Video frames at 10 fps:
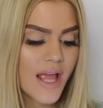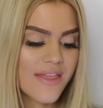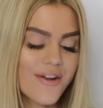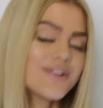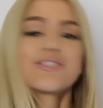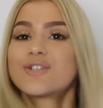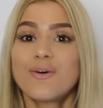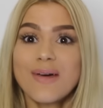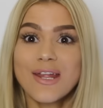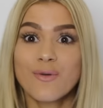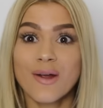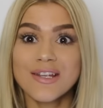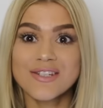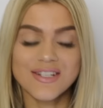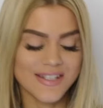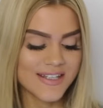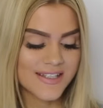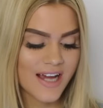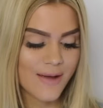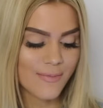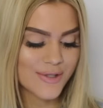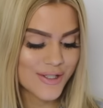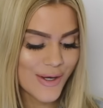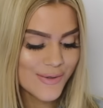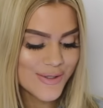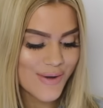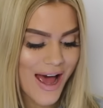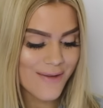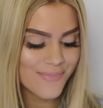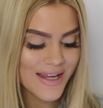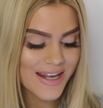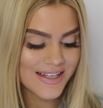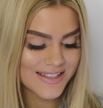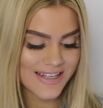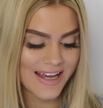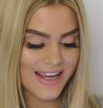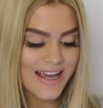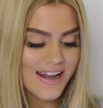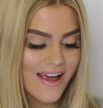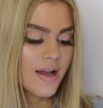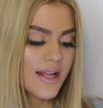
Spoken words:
And there's so many questions this time. I'm so, so happy and excited.